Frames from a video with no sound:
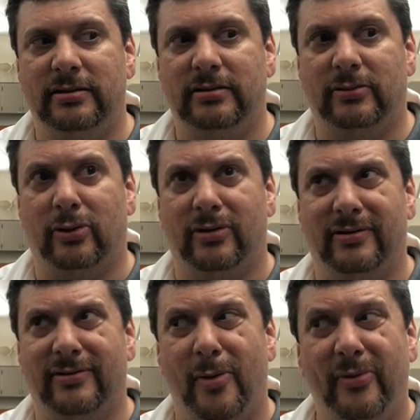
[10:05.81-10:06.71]
or
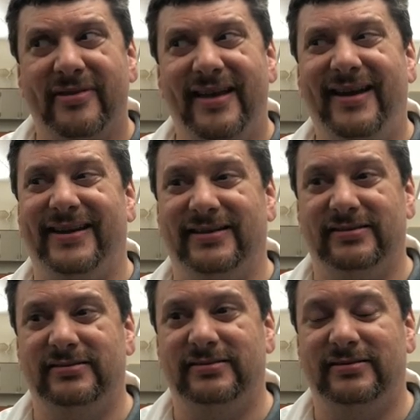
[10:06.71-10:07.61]
almost 9,
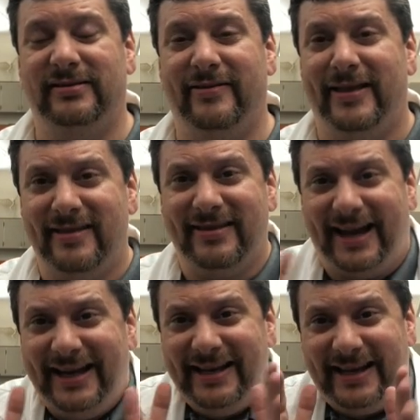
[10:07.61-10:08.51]
That's a
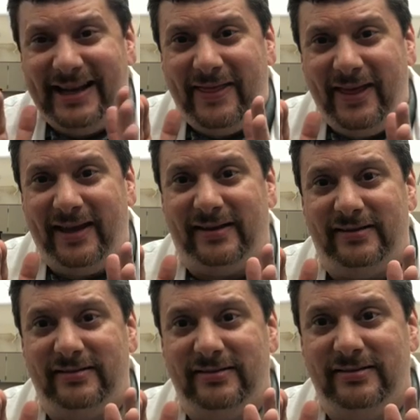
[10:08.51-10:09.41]
tiny, tiny thing.
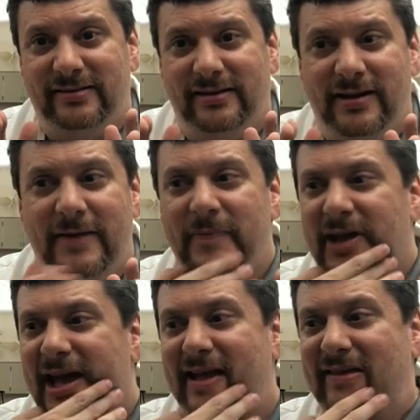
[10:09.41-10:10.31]

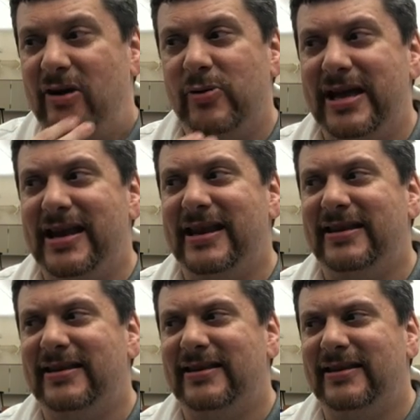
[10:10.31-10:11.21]
And so it
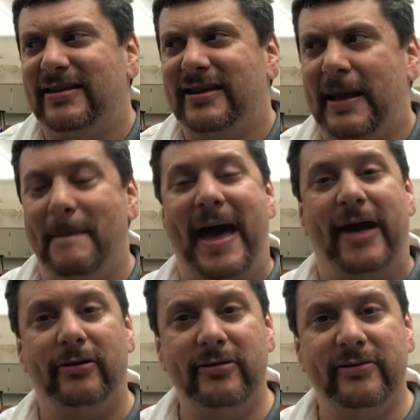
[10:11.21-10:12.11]

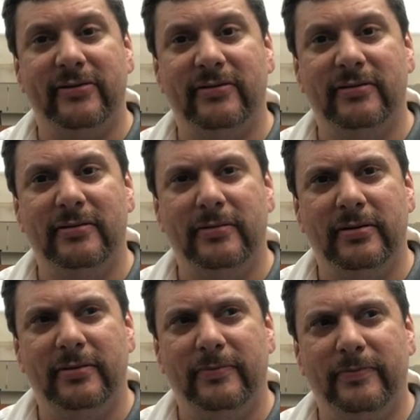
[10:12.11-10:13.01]
matters,
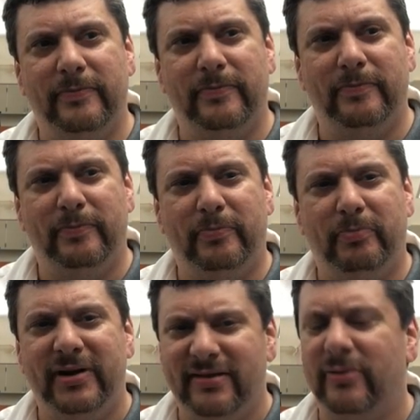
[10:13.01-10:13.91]

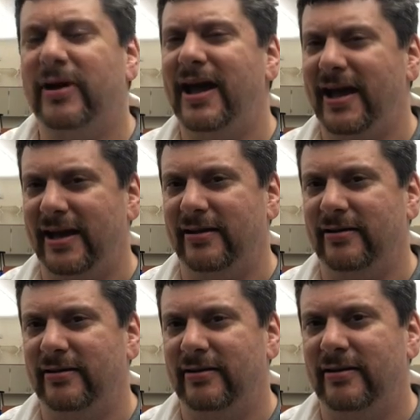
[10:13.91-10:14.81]
but it's okay.
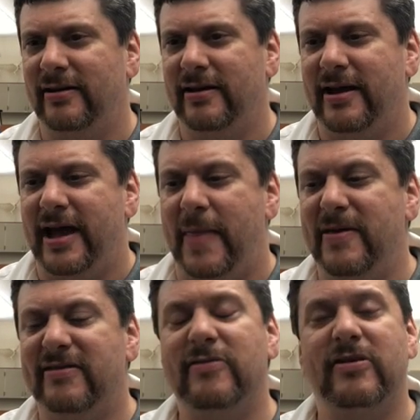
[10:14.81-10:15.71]
And
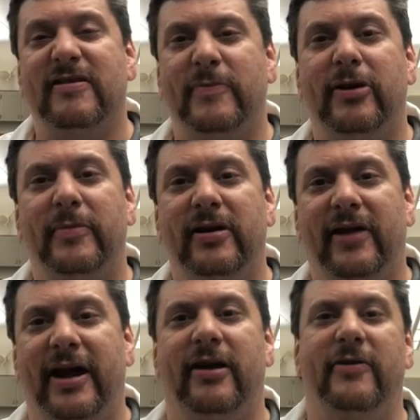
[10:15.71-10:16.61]
this is experimental
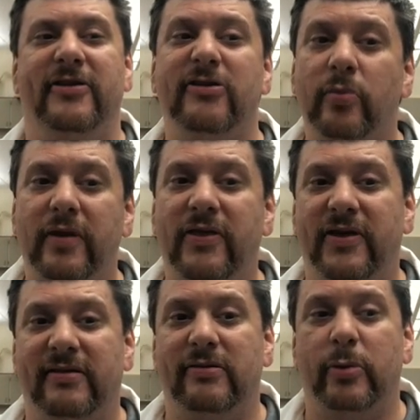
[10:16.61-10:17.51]
error. This is one of the
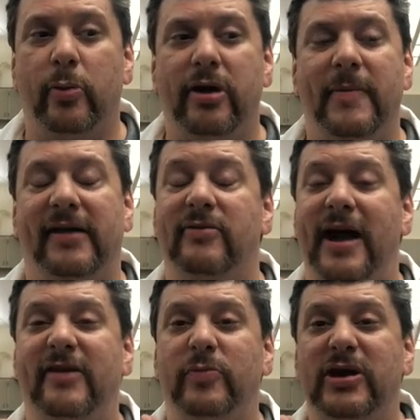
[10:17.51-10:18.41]
things that we worry about. So
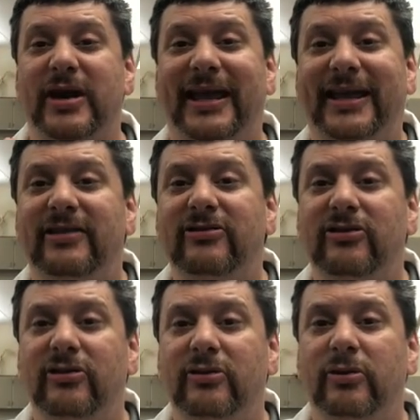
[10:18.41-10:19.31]
as we get
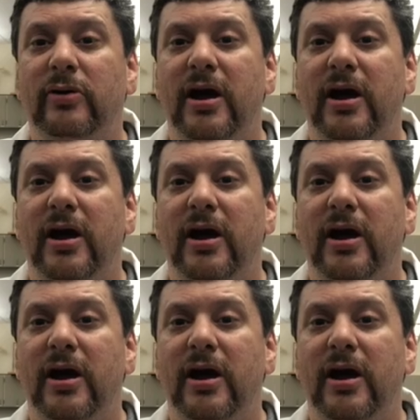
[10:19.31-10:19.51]
into